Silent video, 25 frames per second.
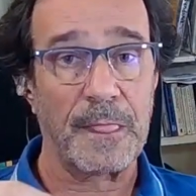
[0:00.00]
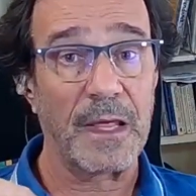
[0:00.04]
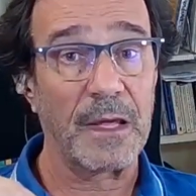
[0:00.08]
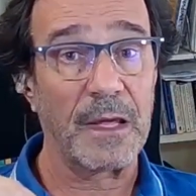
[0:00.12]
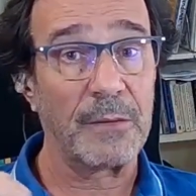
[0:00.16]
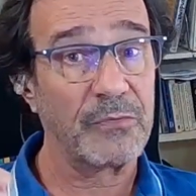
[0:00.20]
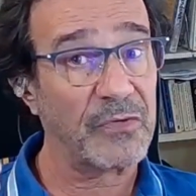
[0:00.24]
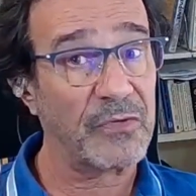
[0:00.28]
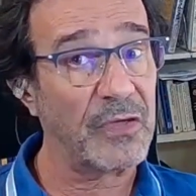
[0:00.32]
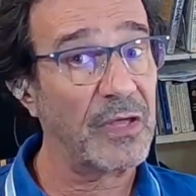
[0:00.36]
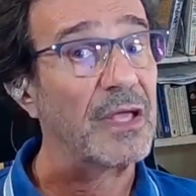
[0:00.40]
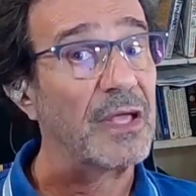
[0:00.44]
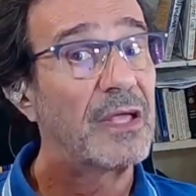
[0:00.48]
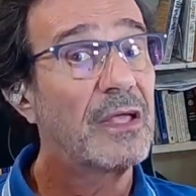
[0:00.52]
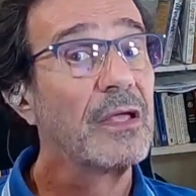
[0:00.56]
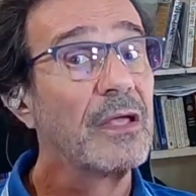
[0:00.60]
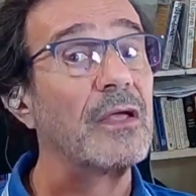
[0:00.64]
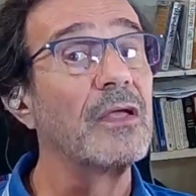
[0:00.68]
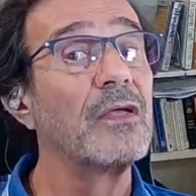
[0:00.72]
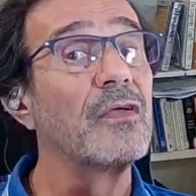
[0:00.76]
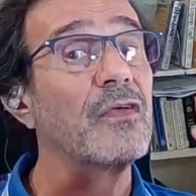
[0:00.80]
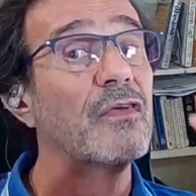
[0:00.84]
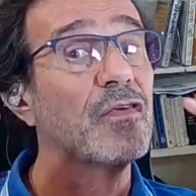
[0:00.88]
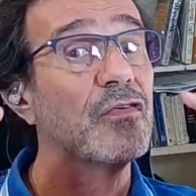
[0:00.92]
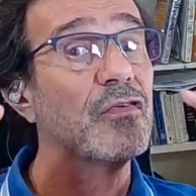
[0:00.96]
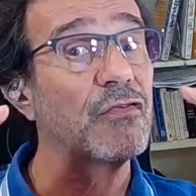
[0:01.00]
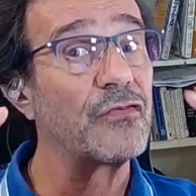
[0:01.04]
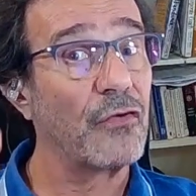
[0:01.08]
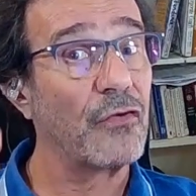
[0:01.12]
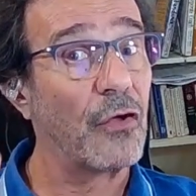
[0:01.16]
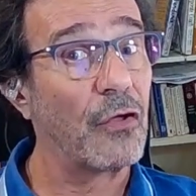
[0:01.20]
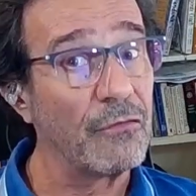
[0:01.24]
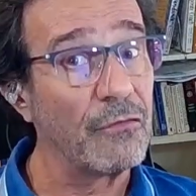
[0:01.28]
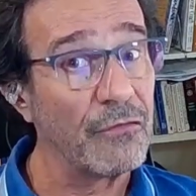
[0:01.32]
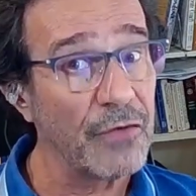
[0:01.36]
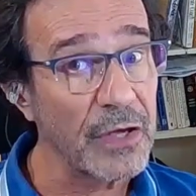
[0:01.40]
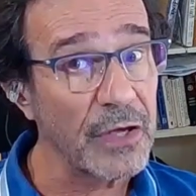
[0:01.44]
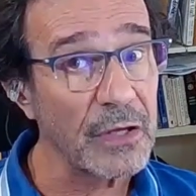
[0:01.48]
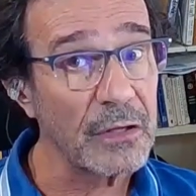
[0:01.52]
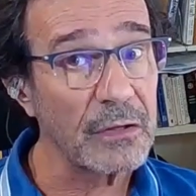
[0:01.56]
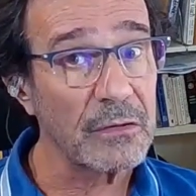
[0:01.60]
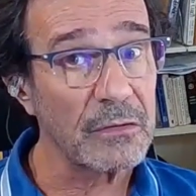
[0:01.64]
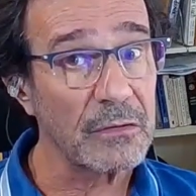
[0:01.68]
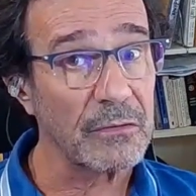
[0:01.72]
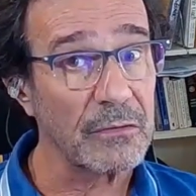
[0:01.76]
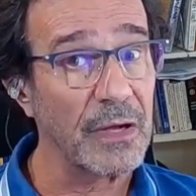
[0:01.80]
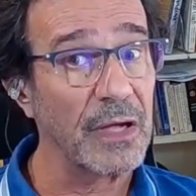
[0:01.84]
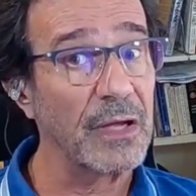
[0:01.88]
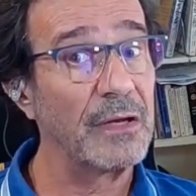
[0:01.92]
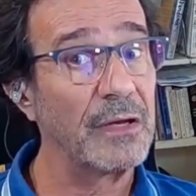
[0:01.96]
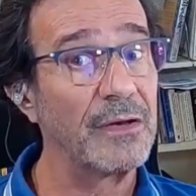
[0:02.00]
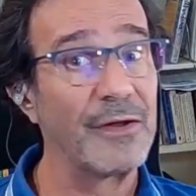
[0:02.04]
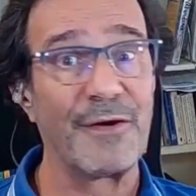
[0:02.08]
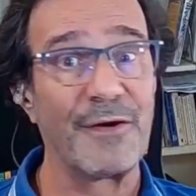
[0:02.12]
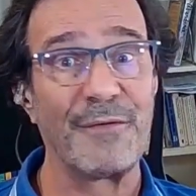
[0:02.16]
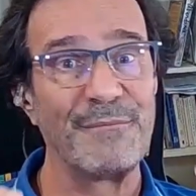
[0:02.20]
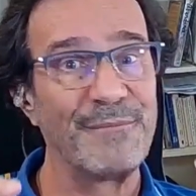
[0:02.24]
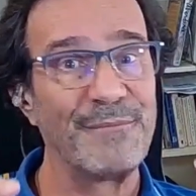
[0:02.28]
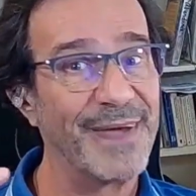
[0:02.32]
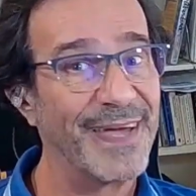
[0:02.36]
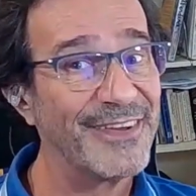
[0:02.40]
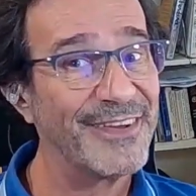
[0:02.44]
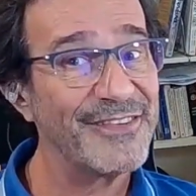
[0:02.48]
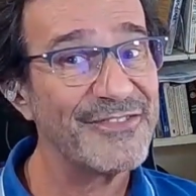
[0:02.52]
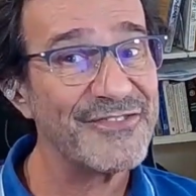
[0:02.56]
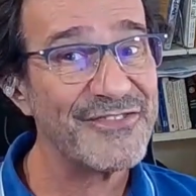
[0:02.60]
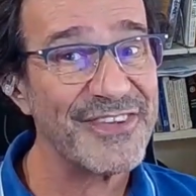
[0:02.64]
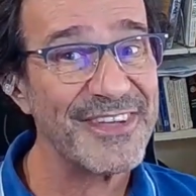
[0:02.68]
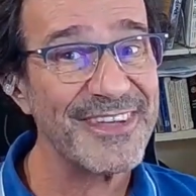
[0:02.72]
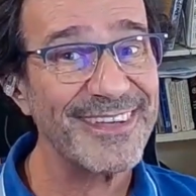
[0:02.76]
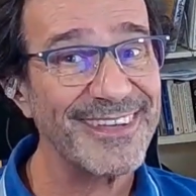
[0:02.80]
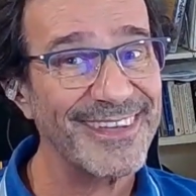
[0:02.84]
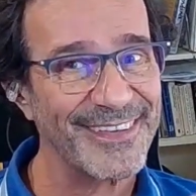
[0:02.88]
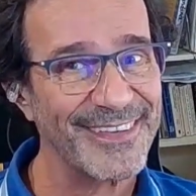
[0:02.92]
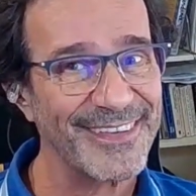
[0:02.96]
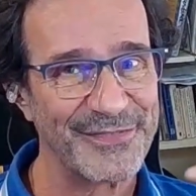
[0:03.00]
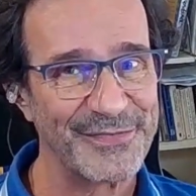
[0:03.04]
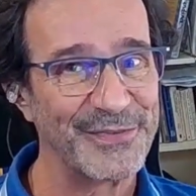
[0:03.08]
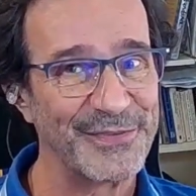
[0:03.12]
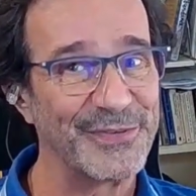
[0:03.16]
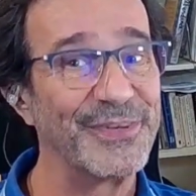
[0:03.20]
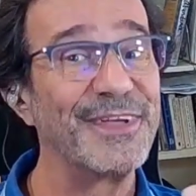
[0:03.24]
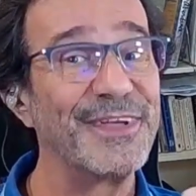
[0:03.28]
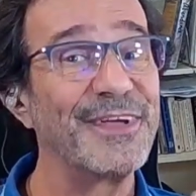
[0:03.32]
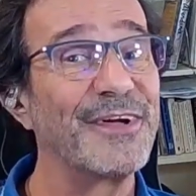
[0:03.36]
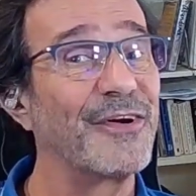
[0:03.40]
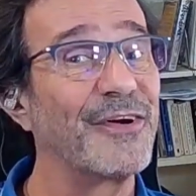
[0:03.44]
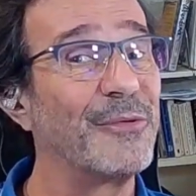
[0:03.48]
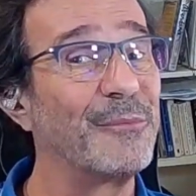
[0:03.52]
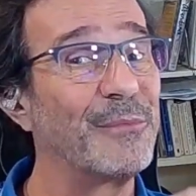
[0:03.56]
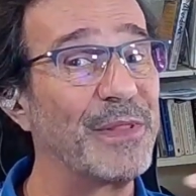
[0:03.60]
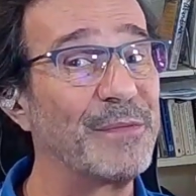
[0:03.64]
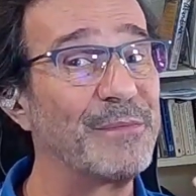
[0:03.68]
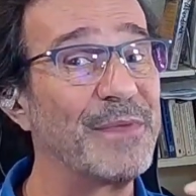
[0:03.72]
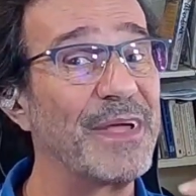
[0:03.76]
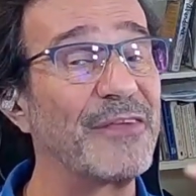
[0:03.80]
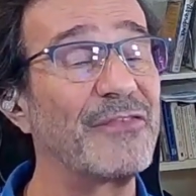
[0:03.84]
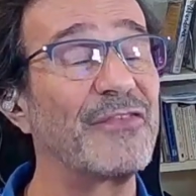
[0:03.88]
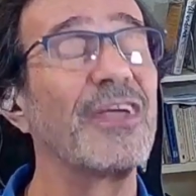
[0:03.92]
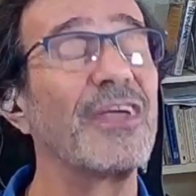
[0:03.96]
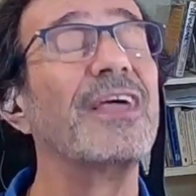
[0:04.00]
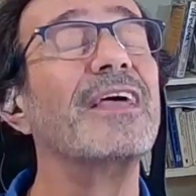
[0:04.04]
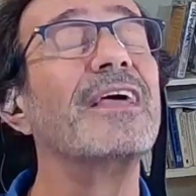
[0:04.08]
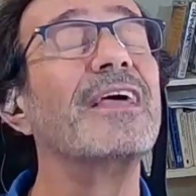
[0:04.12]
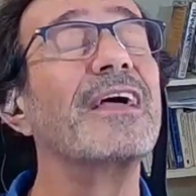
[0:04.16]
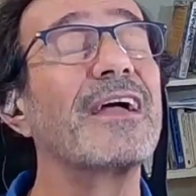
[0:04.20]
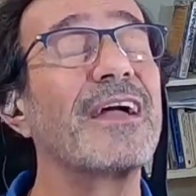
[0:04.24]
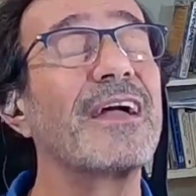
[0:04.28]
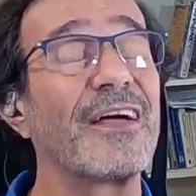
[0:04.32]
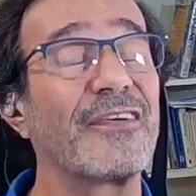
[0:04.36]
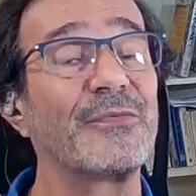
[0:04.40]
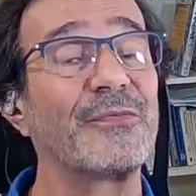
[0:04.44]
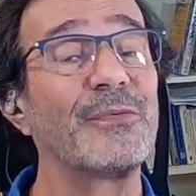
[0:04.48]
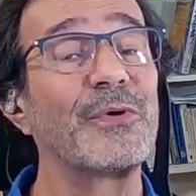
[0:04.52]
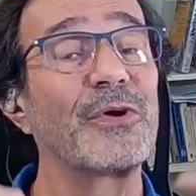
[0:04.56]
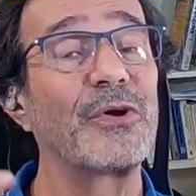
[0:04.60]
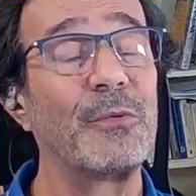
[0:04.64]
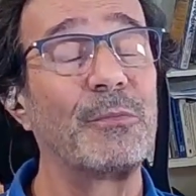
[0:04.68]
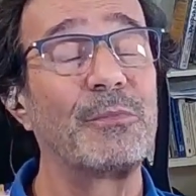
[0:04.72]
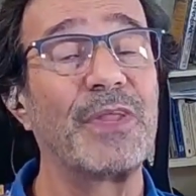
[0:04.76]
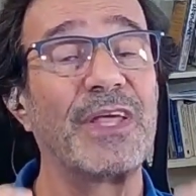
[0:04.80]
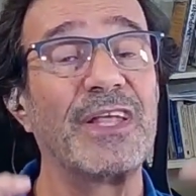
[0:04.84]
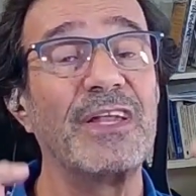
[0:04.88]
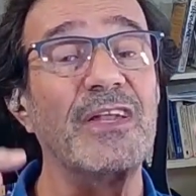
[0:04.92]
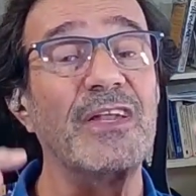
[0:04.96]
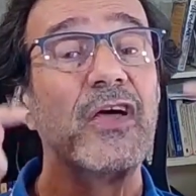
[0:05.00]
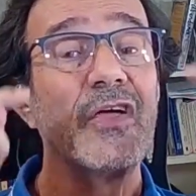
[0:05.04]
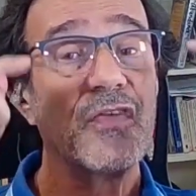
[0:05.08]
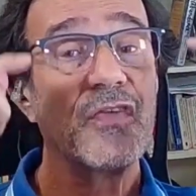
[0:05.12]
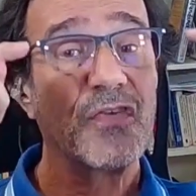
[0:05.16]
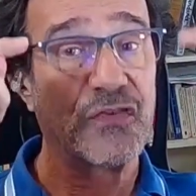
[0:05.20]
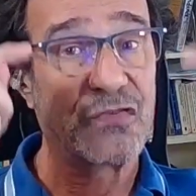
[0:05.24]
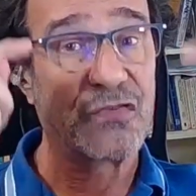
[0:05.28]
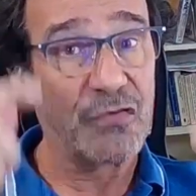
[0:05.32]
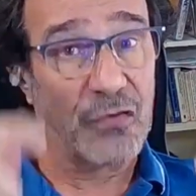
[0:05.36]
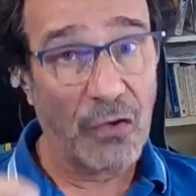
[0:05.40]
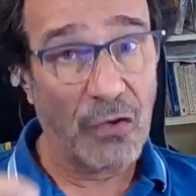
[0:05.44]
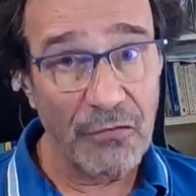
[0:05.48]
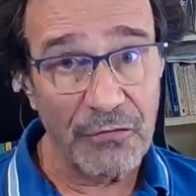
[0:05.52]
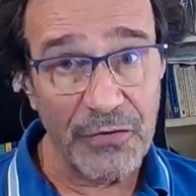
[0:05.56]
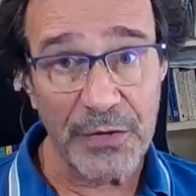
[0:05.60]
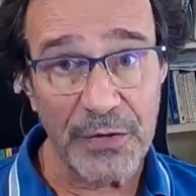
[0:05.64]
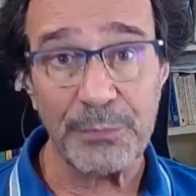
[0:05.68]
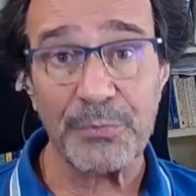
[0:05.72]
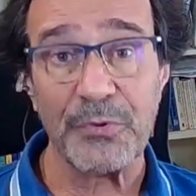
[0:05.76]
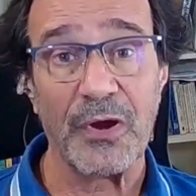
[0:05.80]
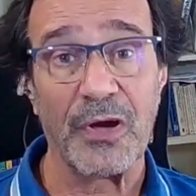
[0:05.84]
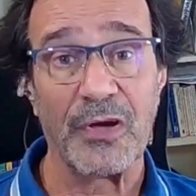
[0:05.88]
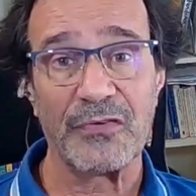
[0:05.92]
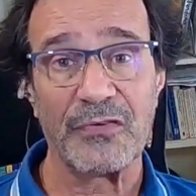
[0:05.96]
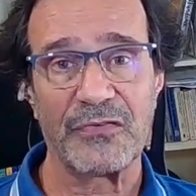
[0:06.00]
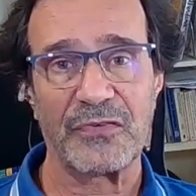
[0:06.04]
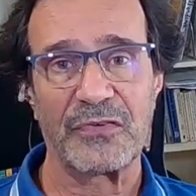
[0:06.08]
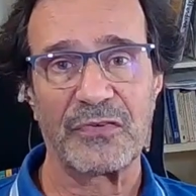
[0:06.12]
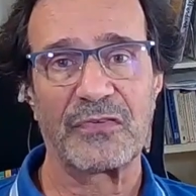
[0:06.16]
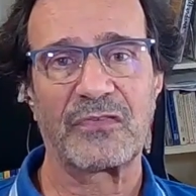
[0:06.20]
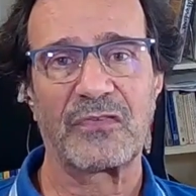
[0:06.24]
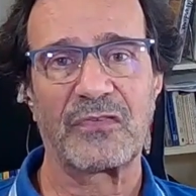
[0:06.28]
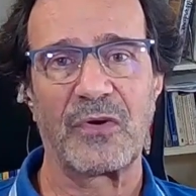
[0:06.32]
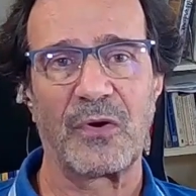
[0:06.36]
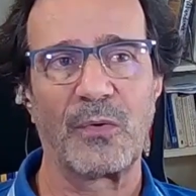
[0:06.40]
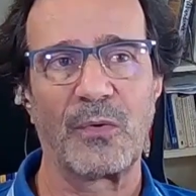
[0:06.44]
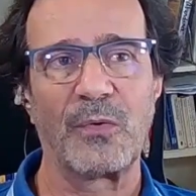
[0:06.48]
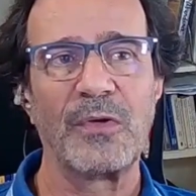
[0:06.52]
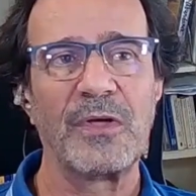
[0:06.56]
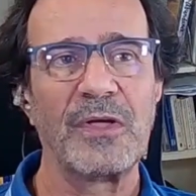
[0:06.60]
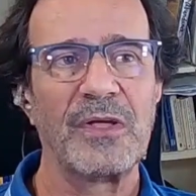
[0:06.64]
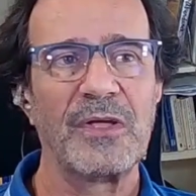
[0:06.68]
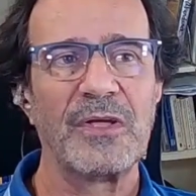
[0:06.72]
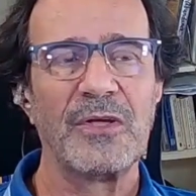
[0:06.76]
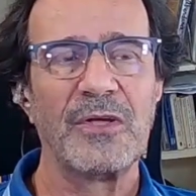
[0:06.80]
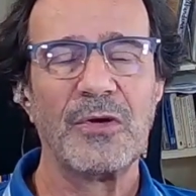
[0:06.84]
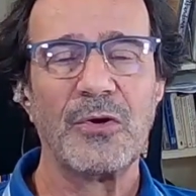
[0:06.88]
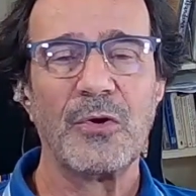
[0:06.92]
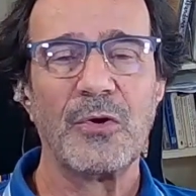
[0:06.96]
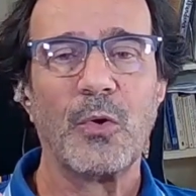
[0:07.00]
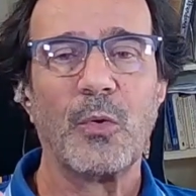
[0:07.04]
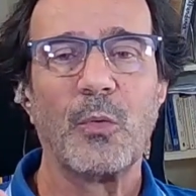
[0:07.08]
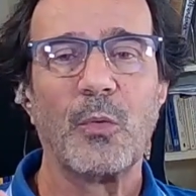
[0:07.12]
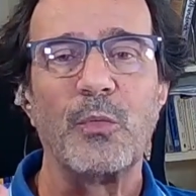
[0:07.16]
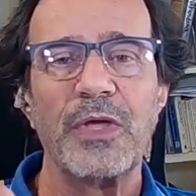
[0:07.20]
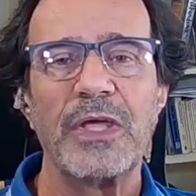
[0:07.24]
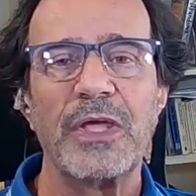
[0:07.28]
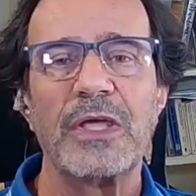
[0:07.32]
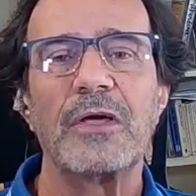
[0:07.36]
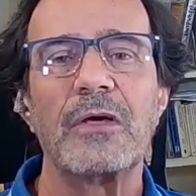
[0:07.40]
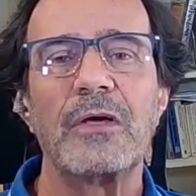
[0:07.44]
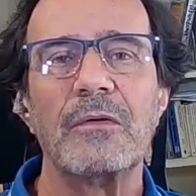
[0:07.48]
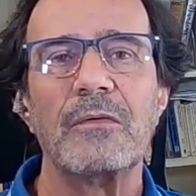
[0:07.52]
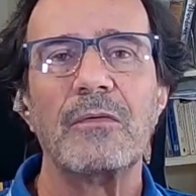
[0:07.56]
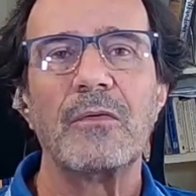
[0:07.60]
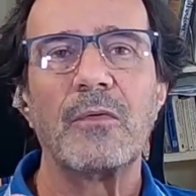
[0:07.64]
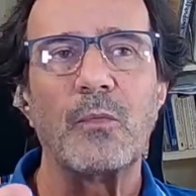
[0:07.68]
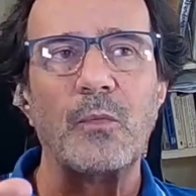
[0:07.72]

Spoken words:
I'm saying solving, right? Not managing customer complaint management, customer complaint solving process. So we